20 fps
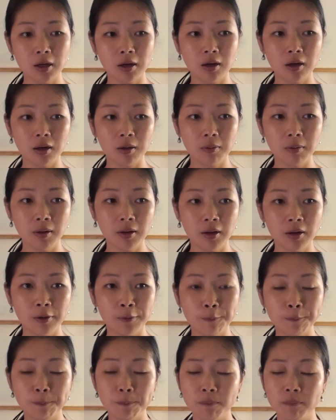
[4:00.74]
a
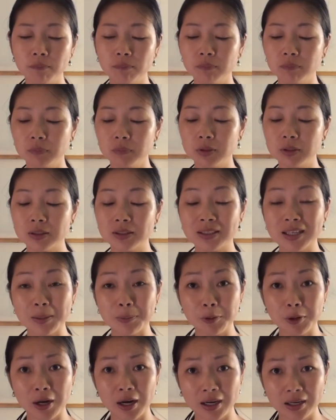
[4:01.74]

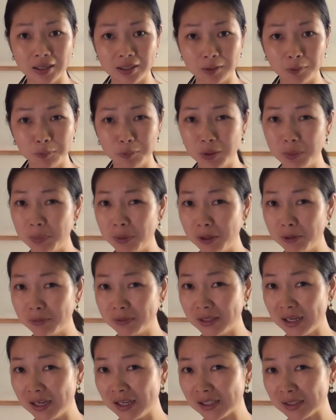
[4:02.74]
double eyelid. We
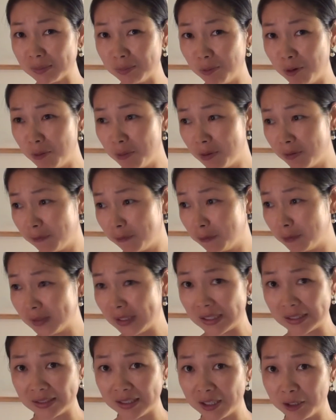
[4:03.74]
believe that is more beautiful
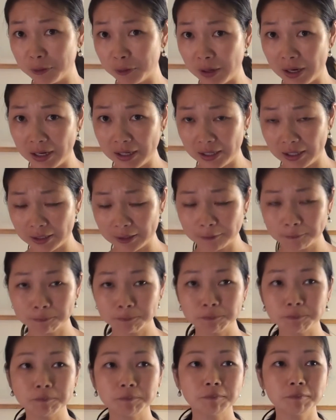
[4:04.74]
than single eyelid.
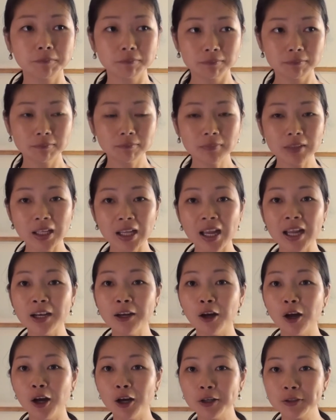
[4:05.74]

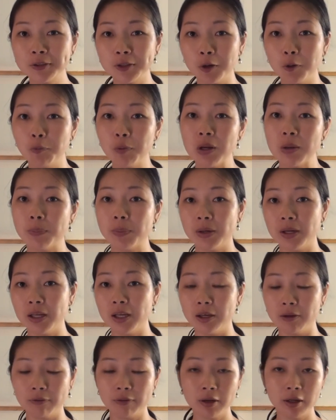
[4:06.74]
And also we
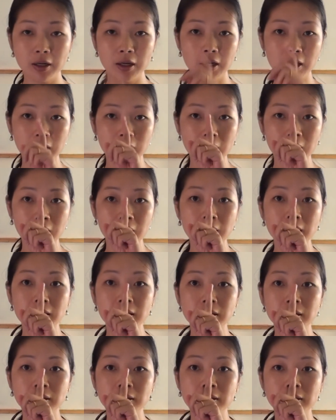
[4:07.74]
believe
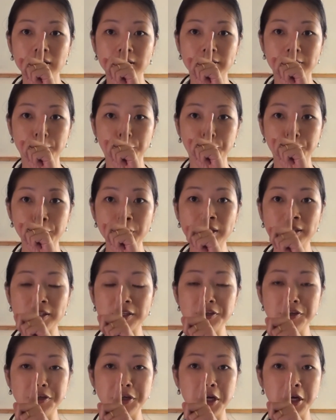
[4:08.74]
the
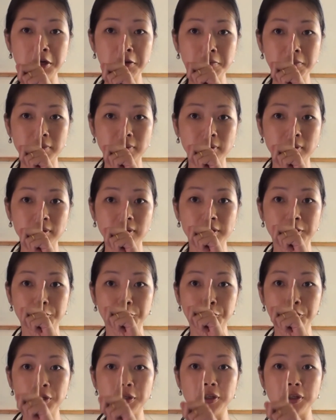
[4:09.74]
straight nose is